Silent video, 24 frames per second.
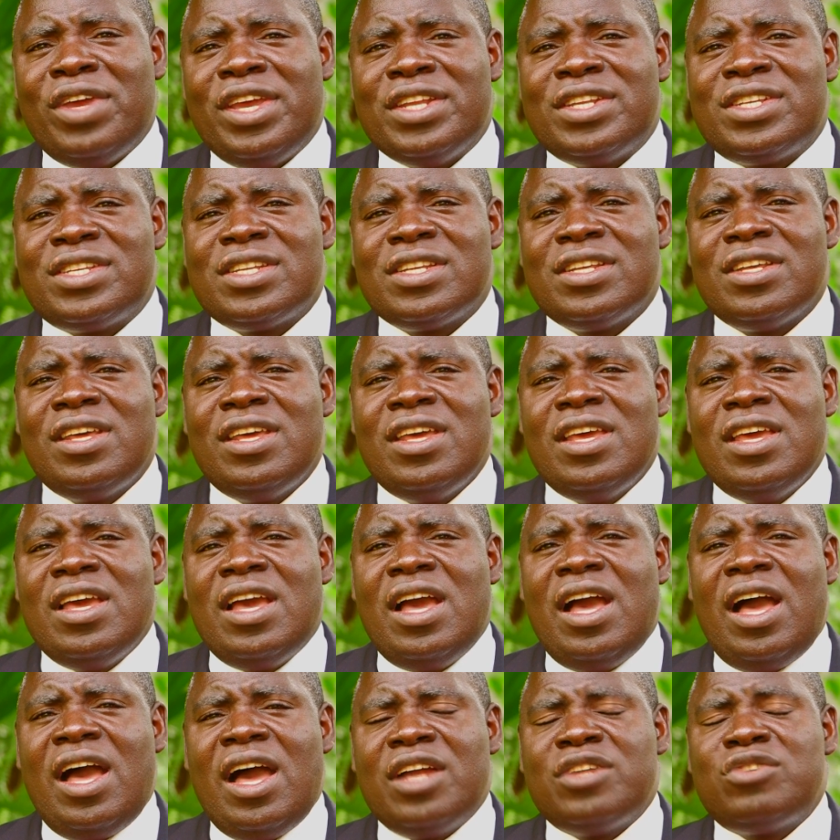it
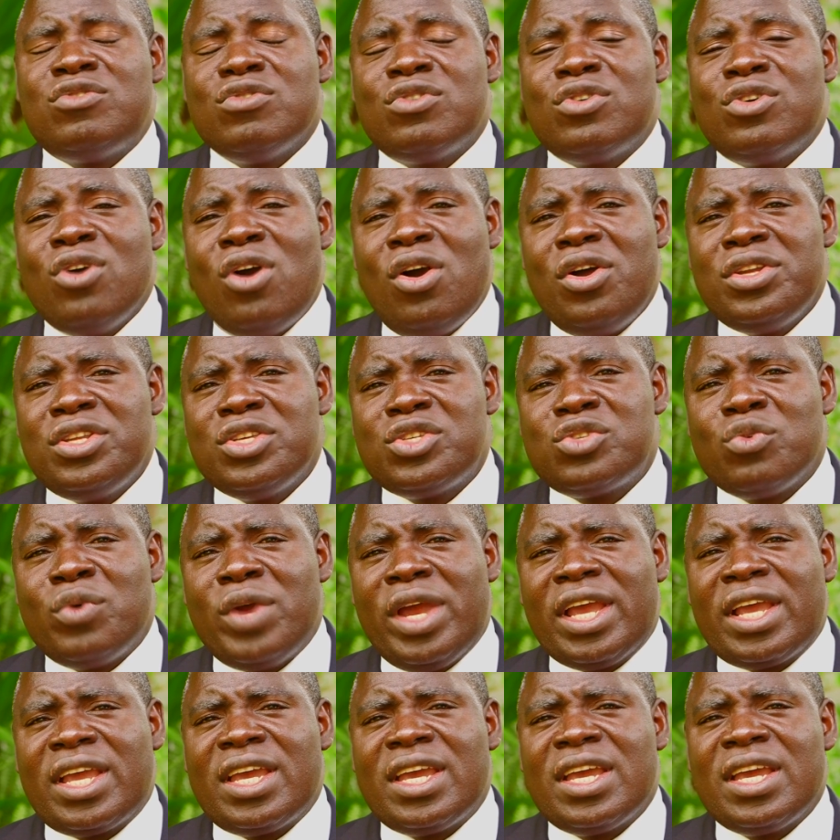to God's
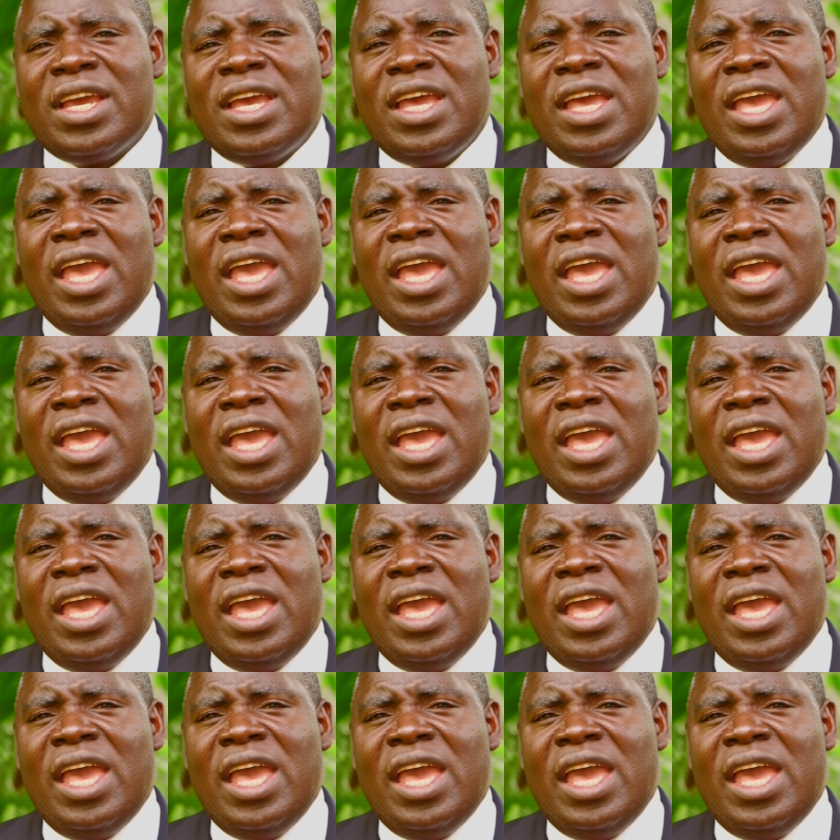work.